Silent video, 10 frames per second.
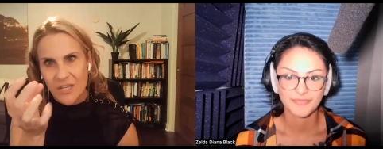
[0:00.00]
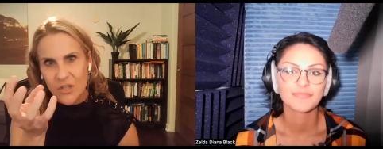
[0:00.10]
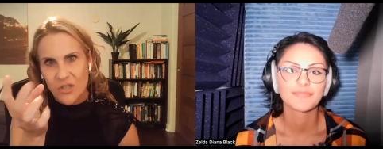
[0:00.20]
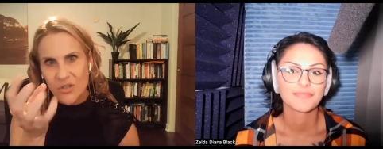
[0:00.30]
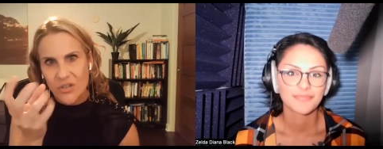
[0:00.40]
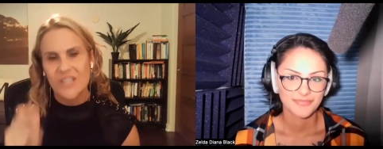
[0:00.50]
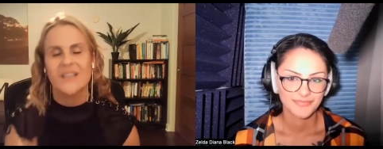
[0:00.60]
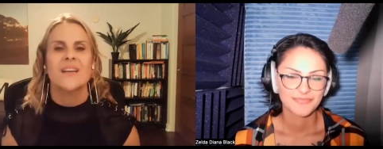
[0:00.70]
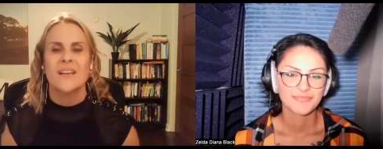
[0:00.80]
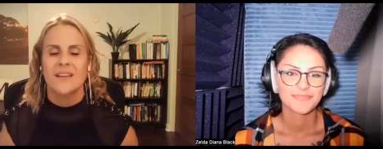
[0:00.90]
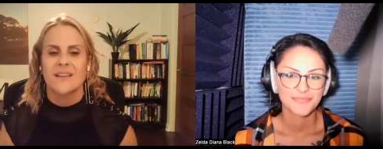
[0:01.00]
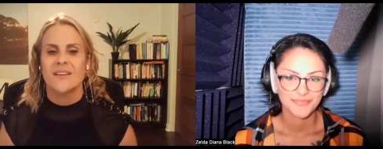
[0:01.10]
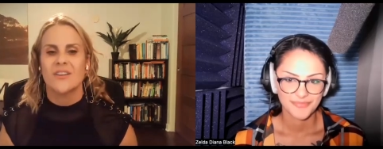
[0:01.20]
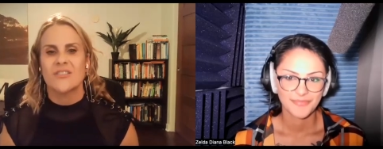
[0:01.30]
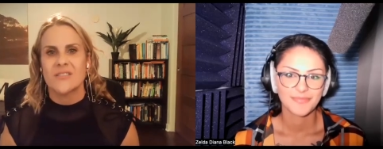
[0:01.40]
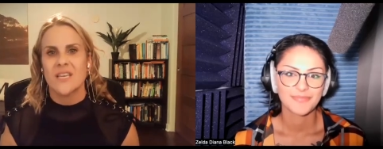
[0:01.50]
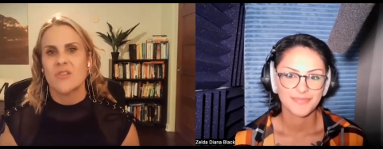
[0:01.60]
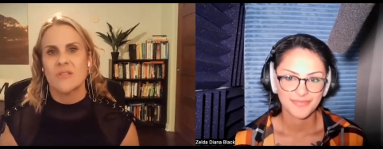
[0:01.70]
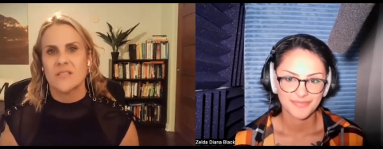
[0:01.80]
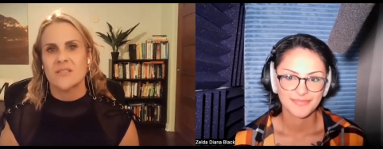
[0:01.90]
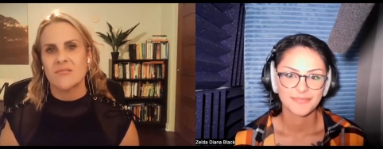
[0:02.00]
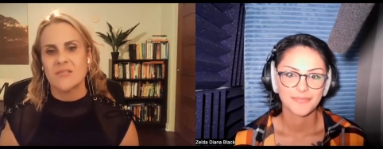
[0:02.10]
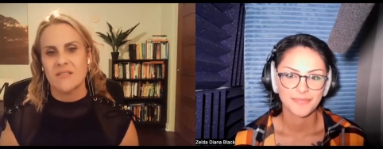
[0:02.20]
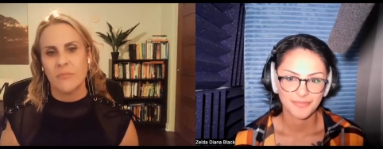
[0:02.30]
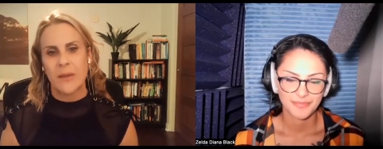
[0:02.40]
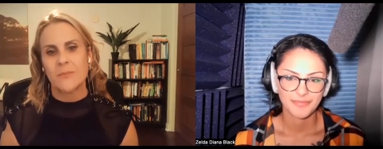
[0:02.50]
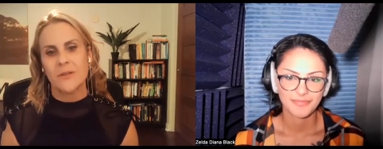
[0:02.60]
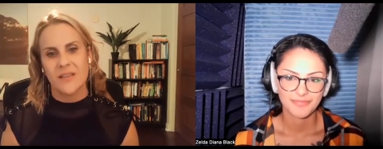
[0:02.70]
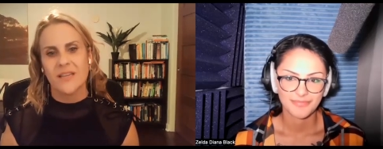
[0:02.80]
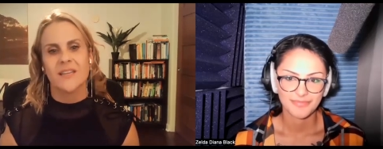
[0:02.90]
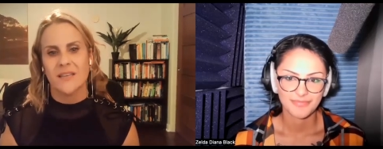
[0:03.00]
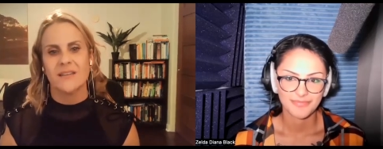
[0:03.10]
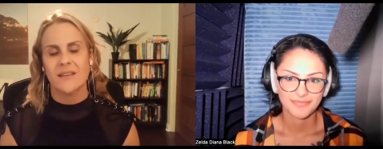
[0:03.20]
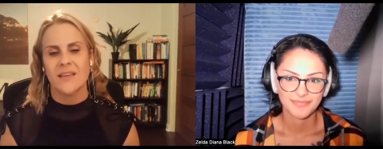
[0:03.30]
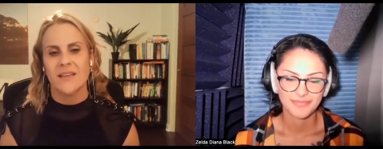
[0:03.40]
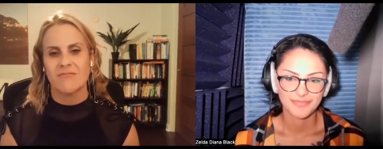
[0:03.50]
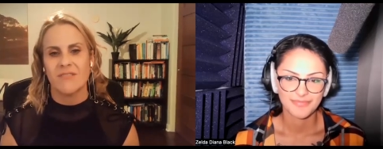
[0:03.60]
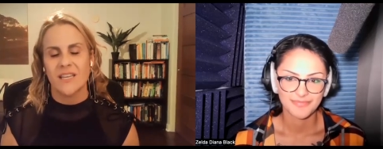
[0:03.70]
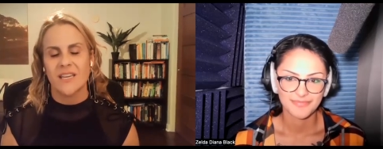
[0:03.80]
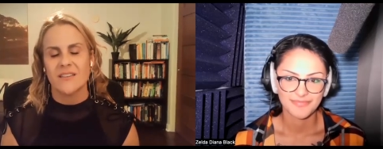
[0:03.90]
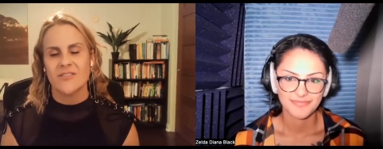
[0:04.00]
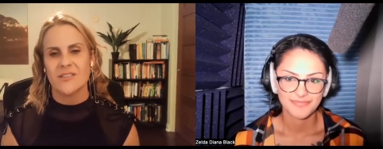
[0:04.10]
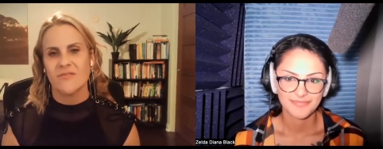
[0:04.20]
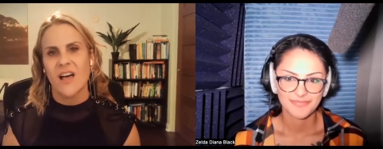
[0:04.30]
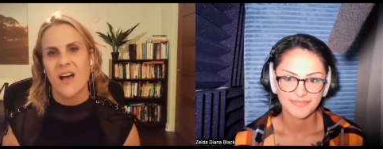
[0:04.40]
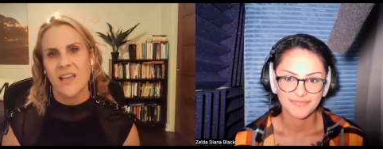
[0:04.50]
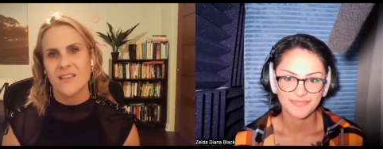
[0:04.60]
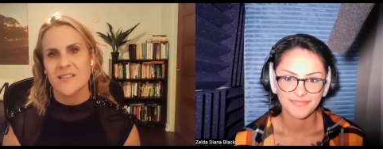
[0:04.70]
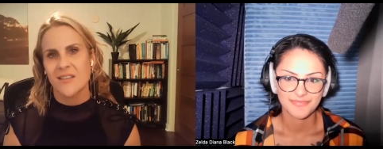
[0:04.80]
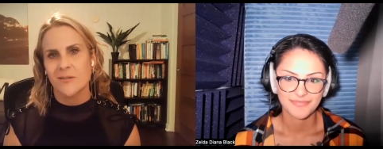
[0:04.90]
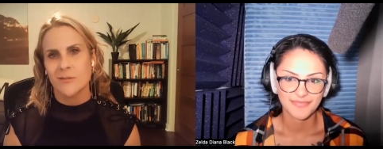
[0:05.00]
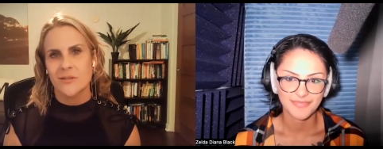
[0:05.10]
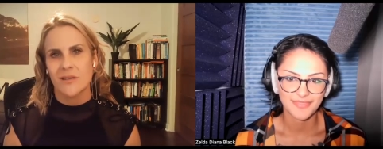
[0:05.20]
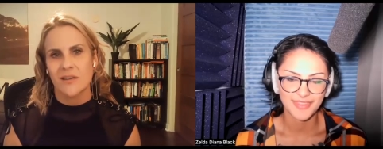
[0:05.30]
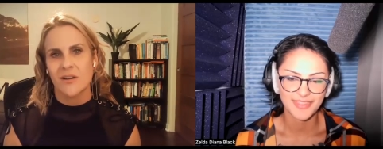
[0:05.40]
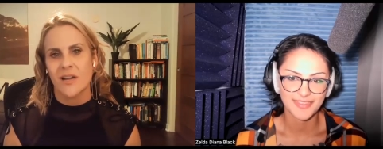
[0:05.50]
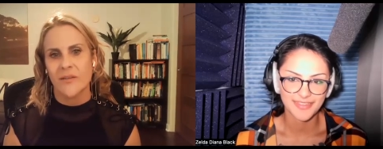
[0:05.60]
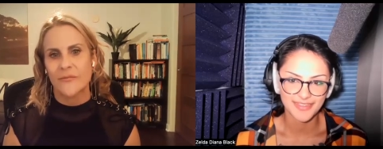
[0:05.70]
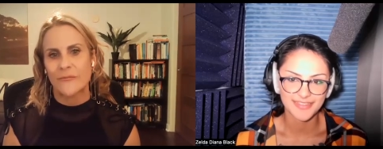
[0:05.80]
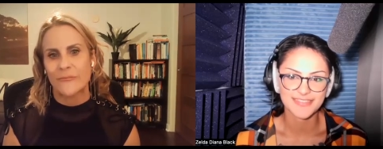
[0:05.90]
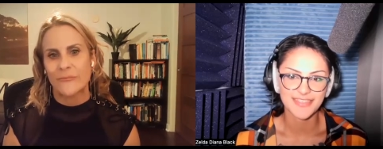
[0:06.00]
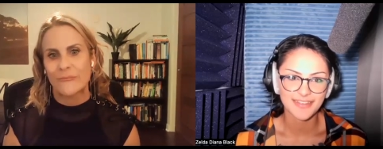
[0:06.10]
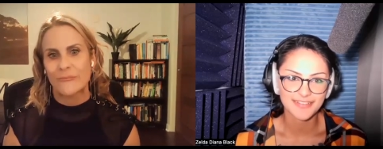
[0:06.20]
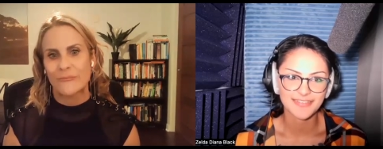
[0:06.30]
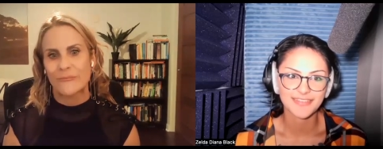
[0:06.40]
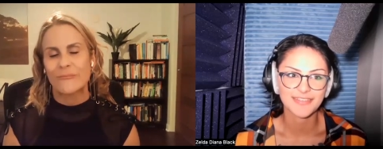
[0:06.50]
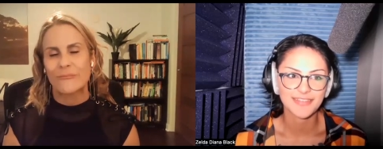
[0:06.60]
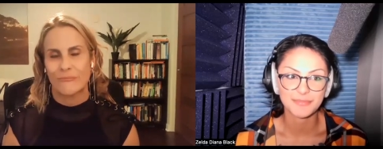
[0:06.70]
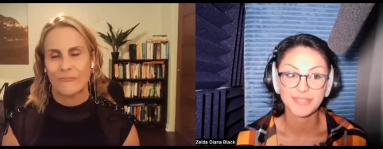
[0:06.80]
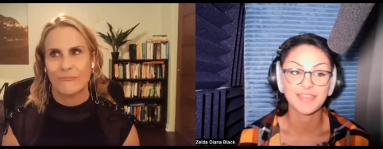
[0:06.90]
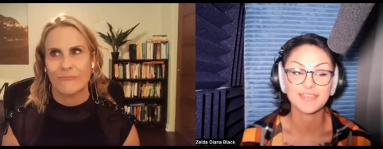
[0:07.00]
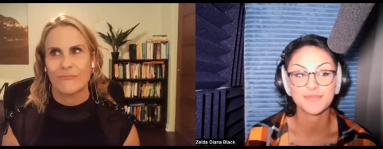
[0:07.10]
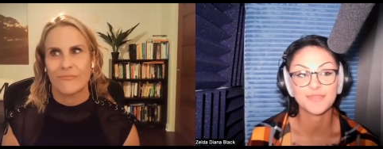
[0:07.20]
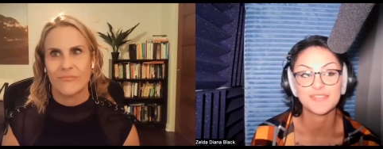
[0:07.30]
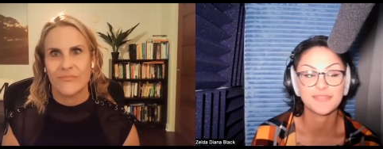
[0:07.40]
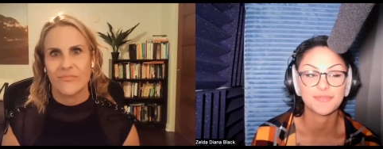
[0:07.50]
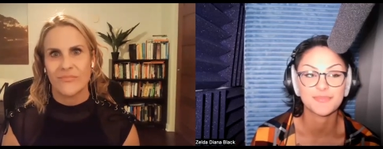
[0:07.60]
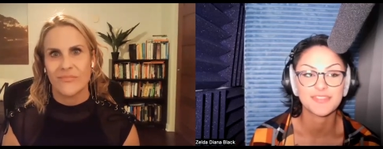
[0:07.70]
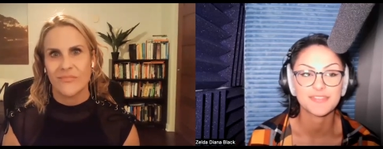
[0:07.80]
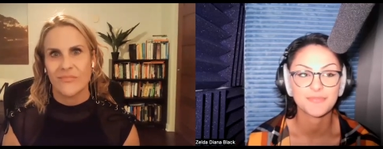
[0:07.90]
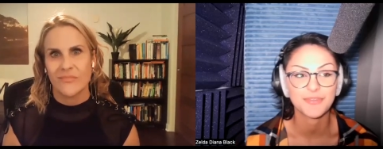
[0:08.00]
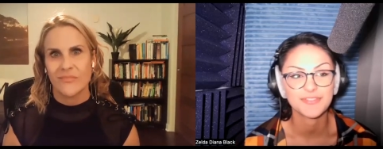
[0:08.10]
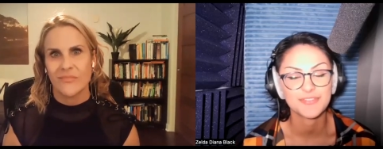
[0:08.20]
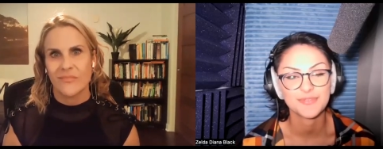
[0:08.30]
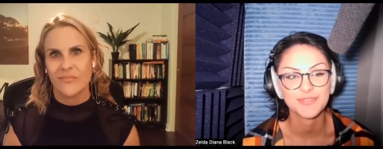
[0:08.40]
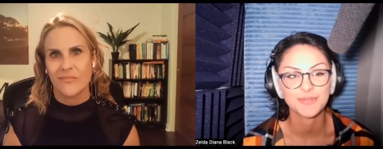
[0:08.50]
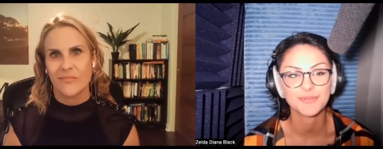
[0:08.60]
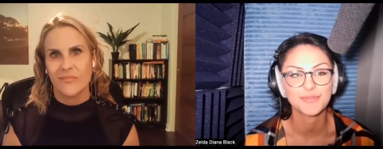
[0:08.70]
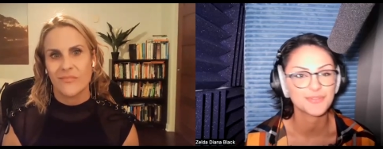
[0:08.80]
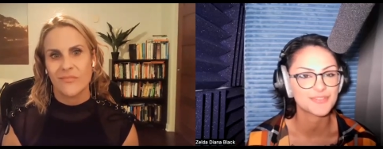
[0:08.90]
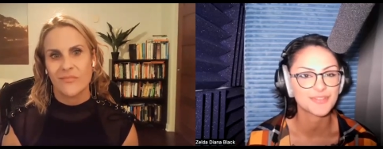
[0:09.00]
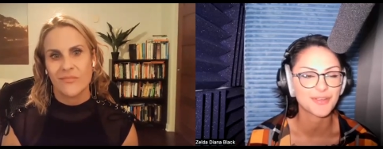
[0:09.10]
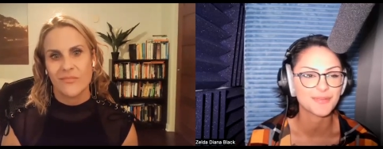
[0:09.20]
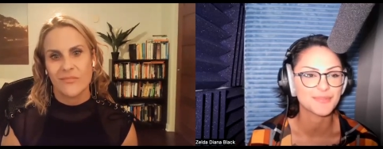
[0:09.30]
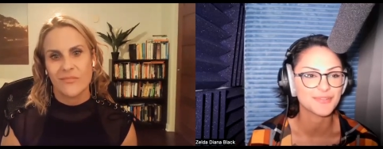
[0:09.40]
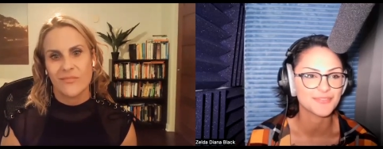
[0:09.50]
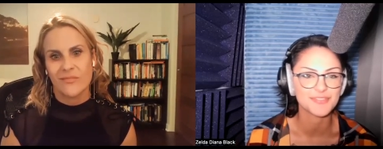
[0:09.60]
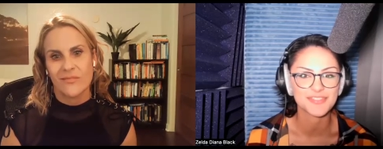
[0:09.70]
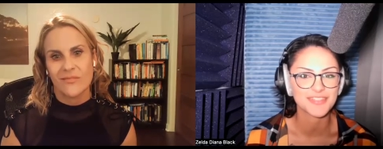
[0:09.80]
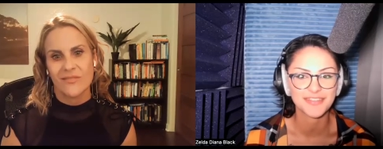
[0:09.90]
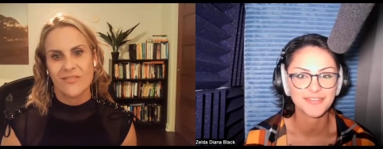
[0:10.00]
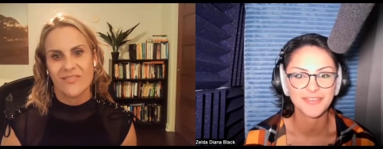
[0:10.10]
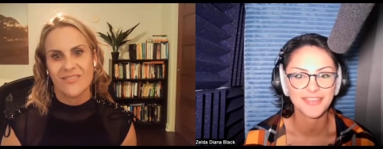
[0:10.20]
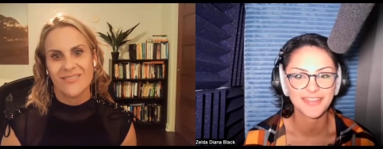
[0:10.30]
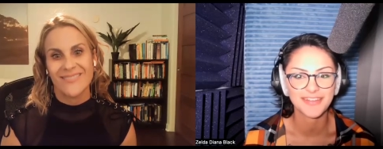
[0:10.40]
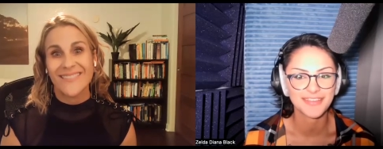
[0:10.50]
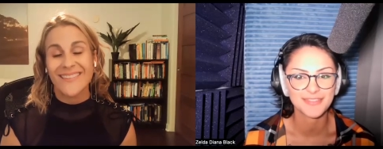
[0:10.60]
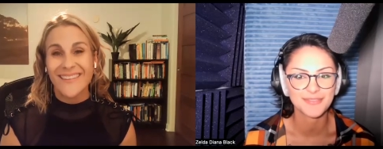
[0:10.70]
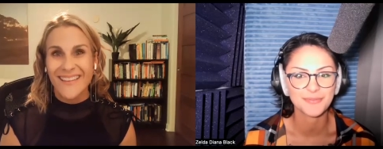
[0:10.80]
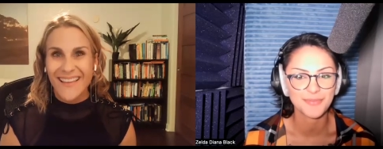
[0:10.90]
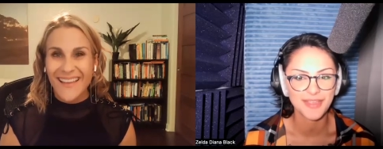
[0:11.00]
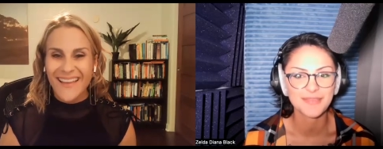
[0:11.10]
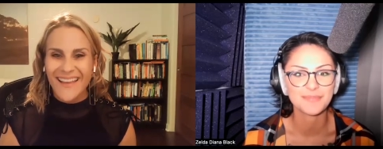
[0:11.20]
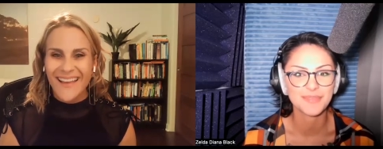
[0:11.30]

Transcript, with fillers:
Speaker 1: little you know secret source of people it can it can really just fly so that was really great
Speaker 2: exactly and i mean as we've seen from season one too so kudos to carmen for just like knowing how to get the right